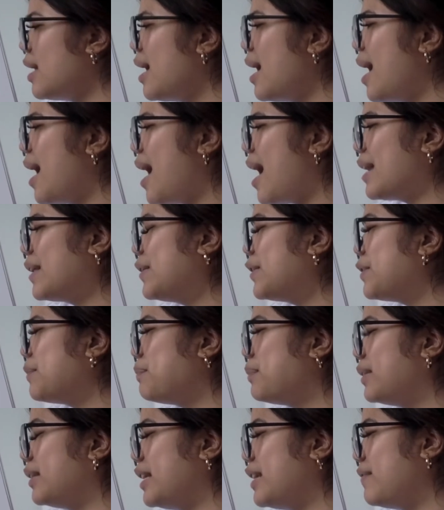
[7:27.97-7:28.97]
I
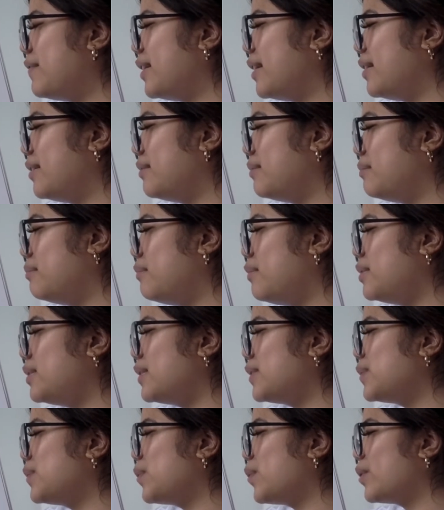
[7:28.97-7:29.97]
couldn't believe it.
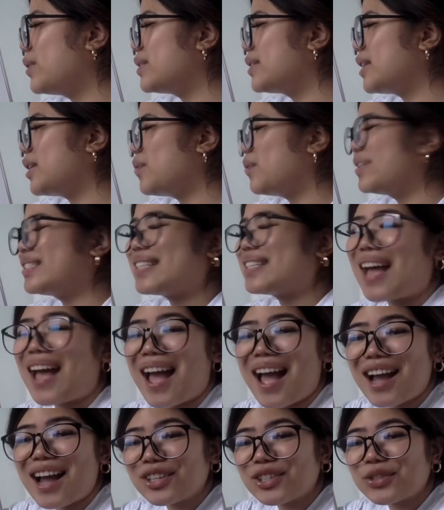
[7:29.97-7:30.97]
Mrs. Gorski was
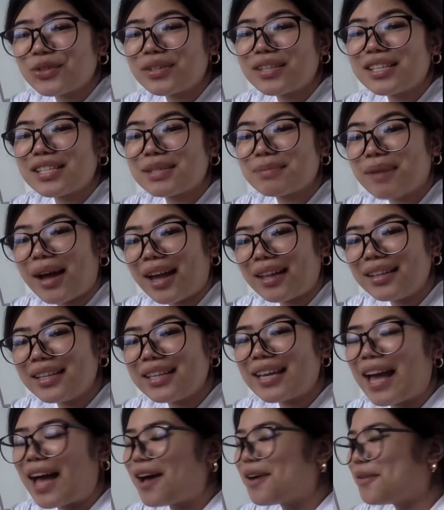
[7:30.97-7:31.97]
actually
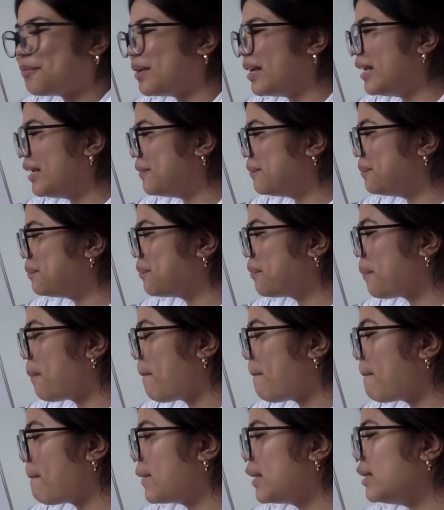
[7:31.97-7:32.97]
smiling at me.
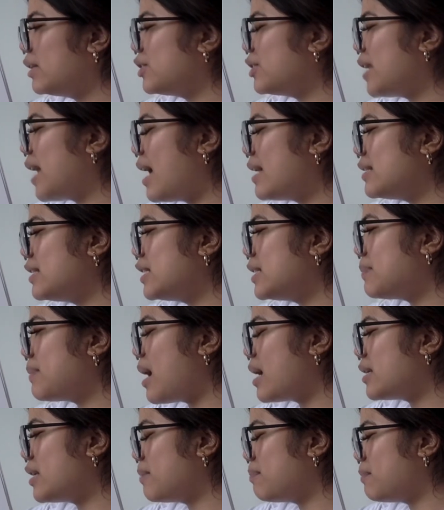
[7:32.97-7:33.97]
She hasn't
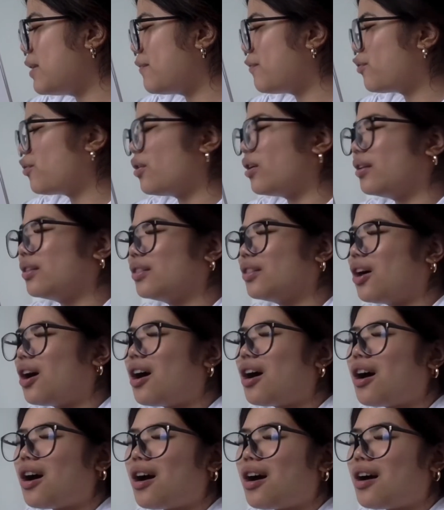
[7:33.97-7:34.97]
smiled at me for a
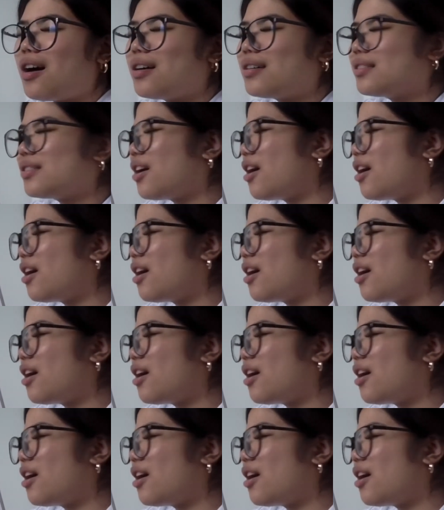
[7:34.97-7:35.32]
long